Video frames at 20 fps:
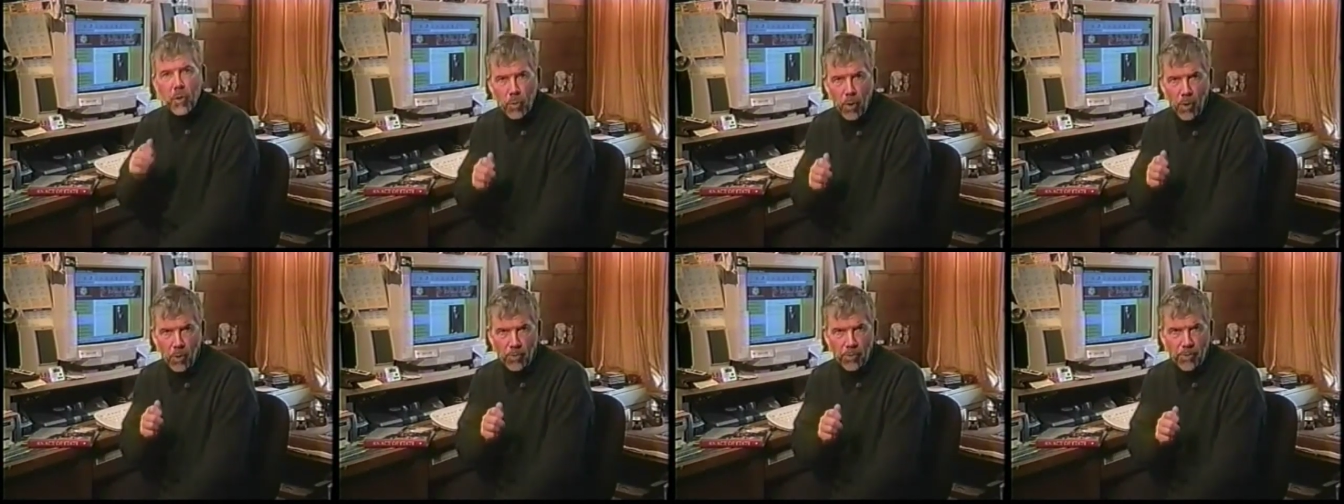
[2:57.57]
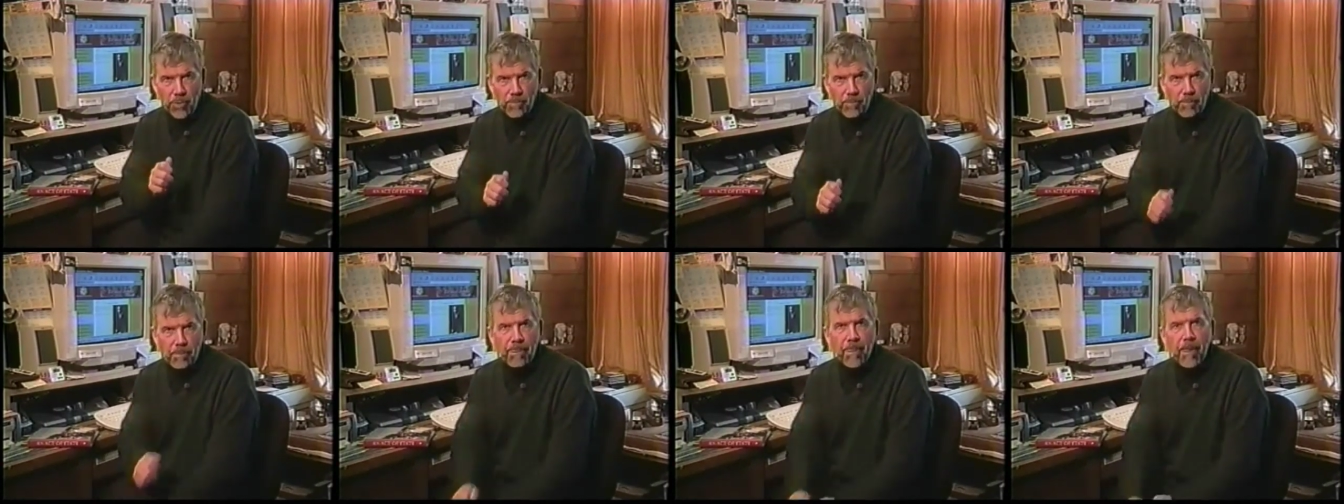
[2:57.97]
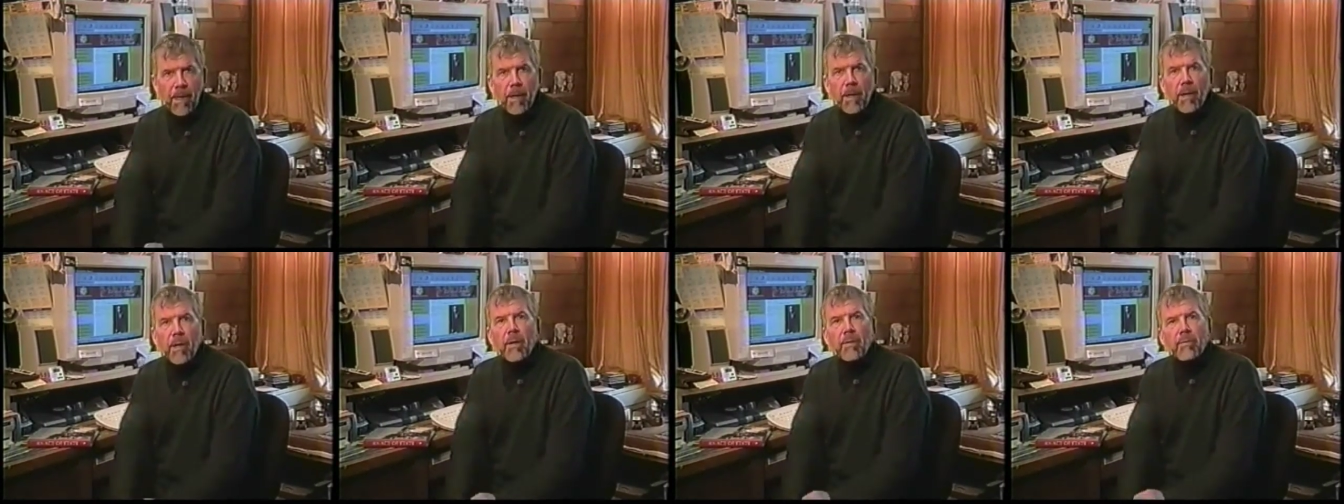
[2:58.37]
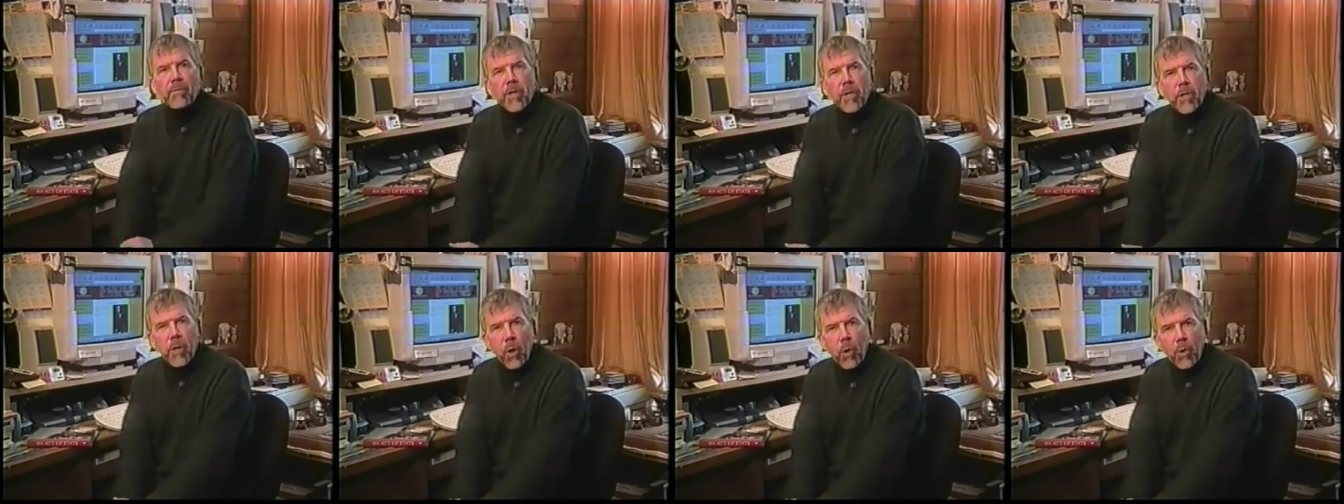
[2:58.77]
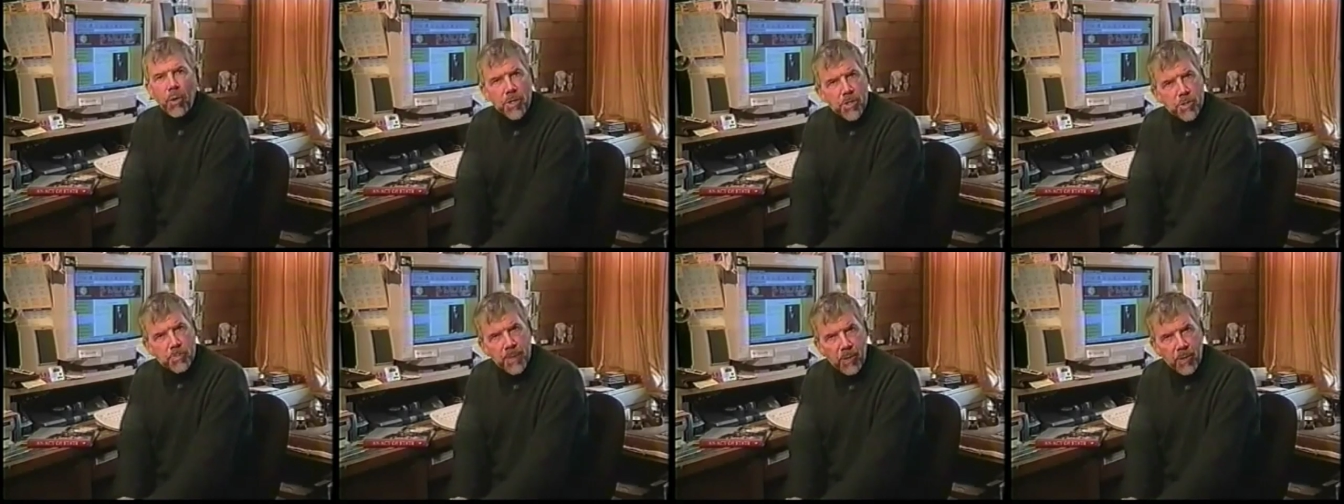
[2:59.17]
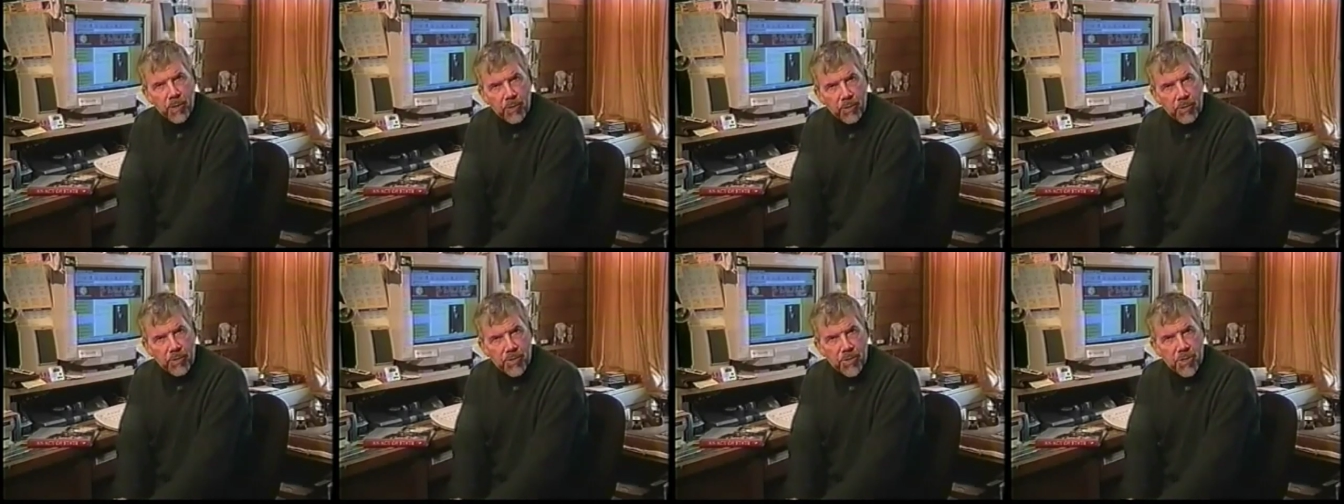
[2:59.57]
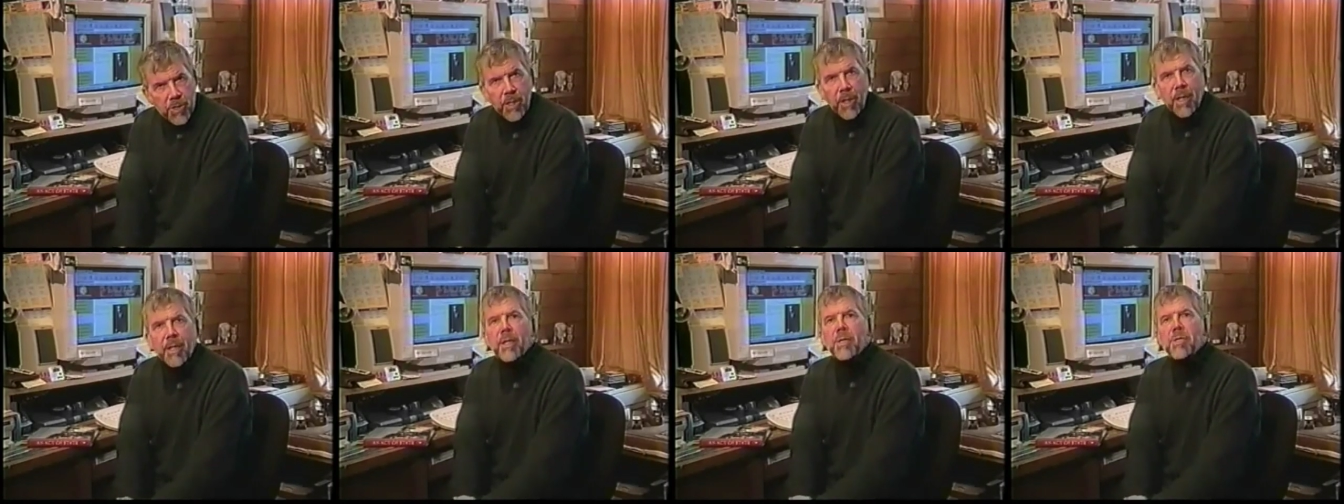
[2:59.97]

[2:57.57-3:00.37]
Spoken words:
quote, the co-conspirators